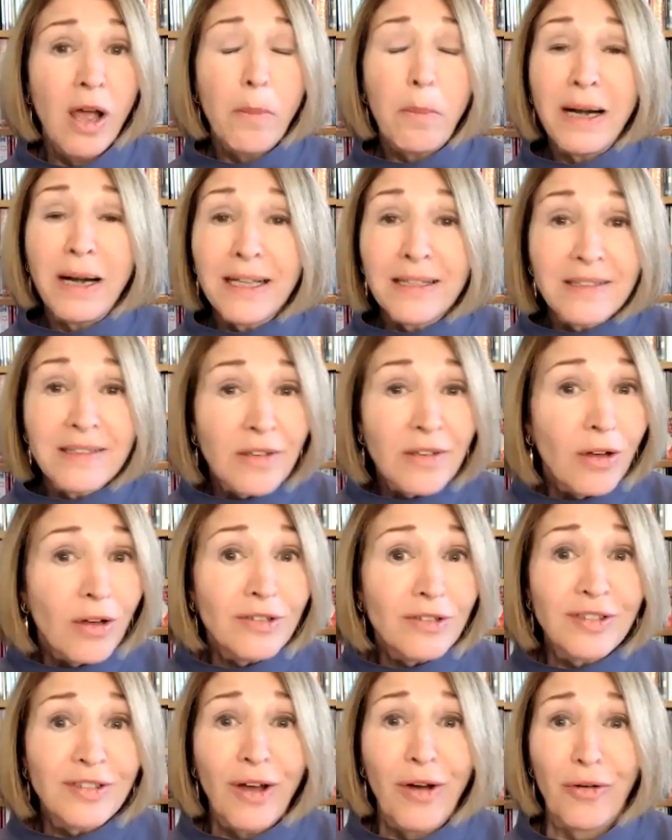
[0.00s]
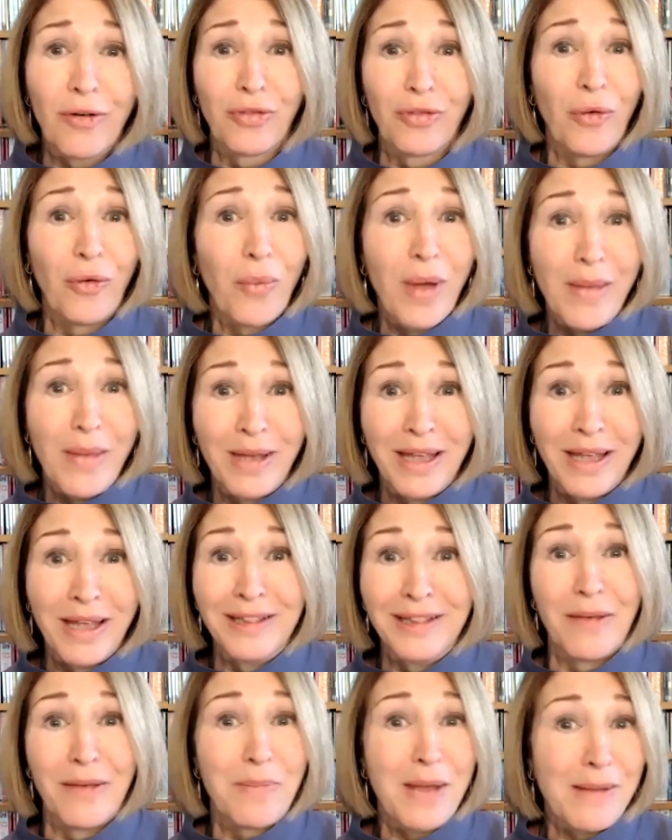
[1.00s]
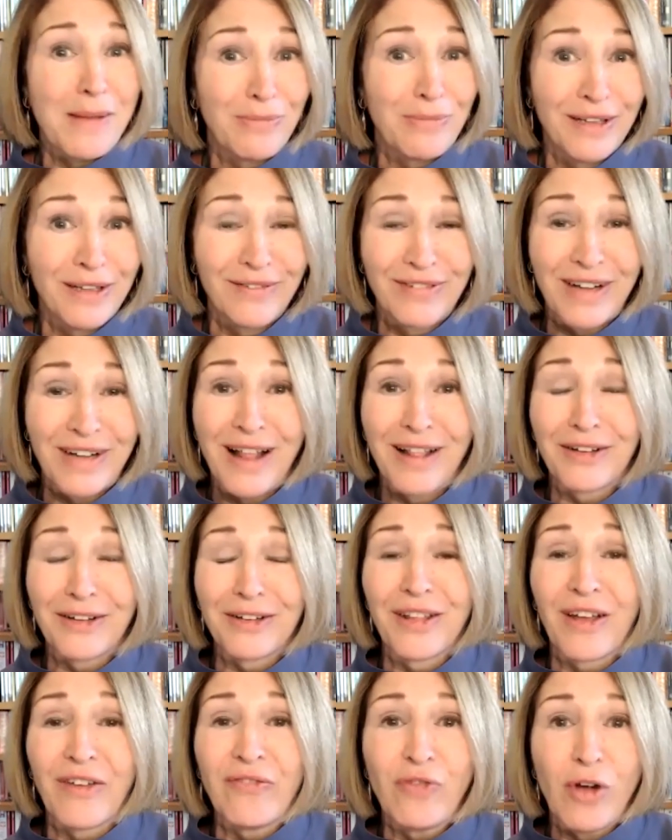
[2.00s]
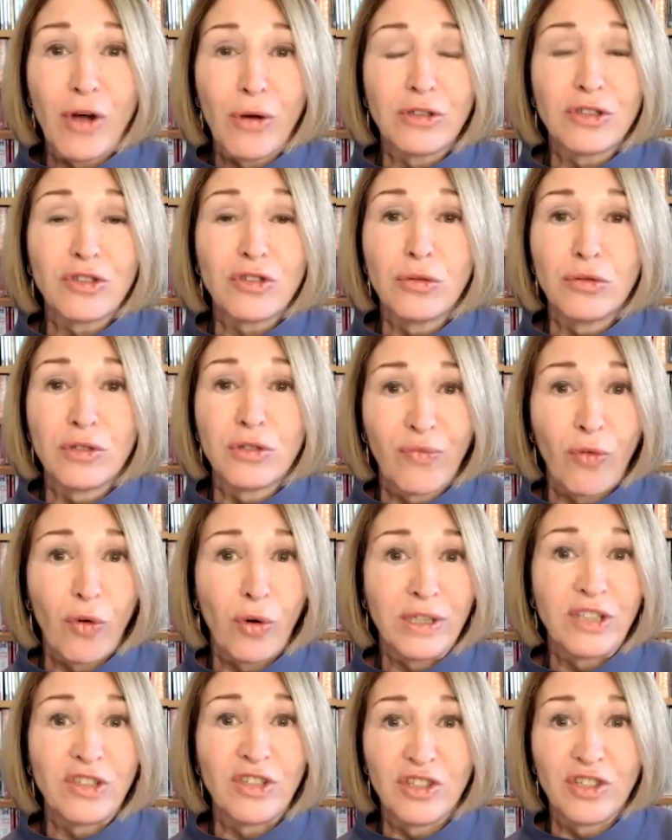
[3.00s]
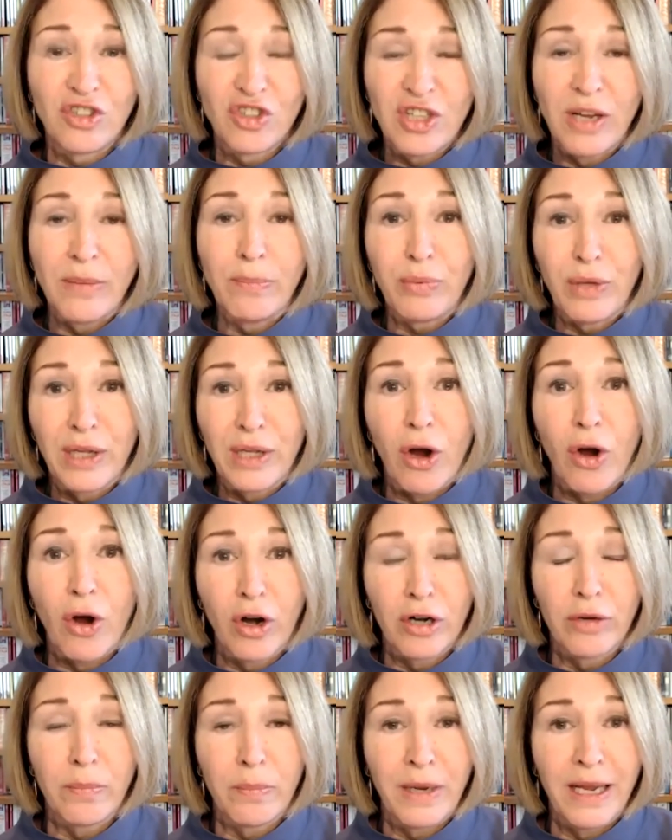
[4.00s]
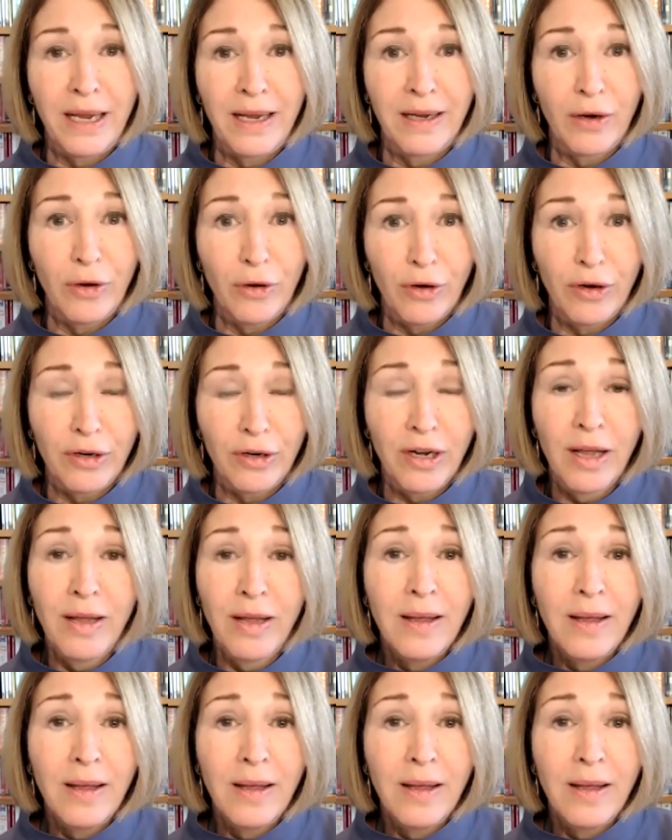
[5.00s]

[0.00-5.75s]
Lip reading: but it's also the women, the people of color, the folks whose voices simply aren't being heard.